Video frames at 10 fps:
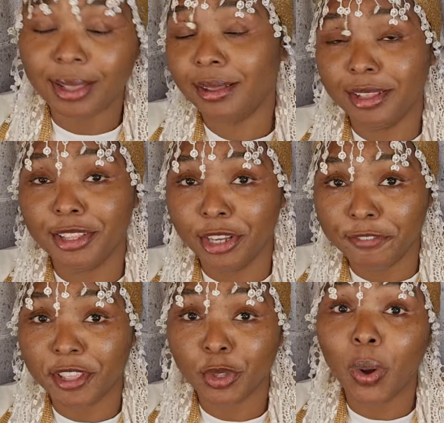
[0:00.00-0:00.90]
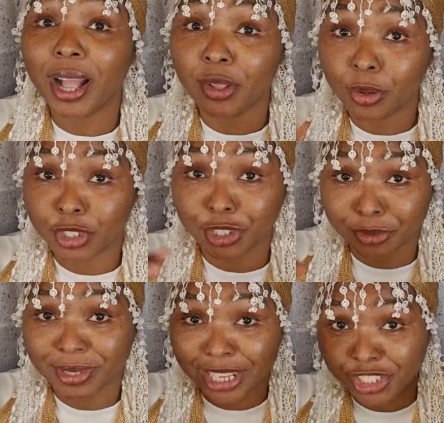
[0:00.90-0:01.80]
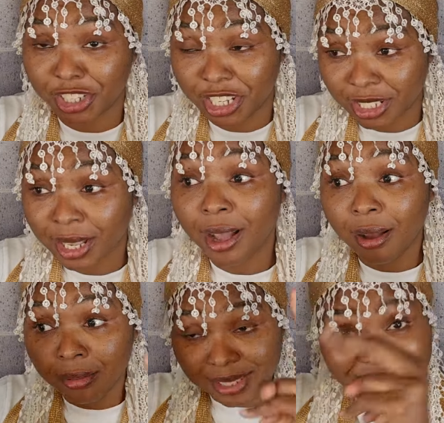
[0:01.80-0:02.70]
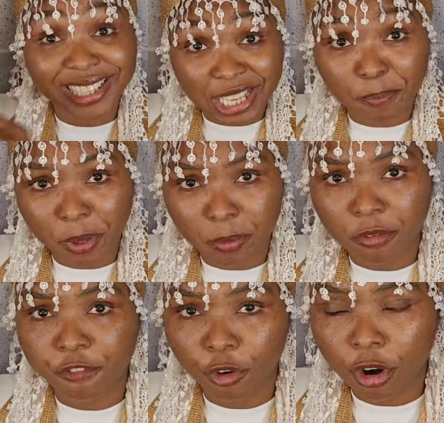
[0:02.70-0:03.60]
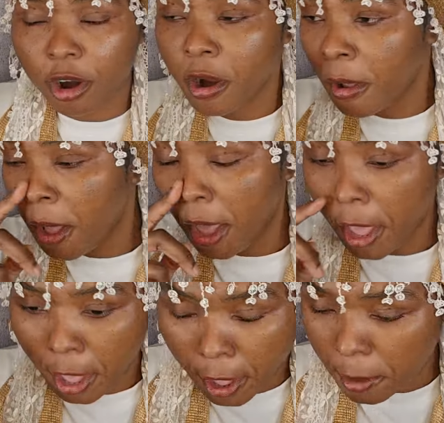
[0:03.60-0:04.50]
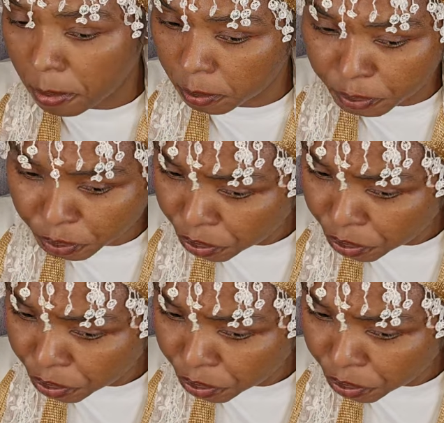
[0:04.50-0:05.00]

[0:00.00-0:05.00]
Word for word: you know, if they don't announce that she's sleeping before, um,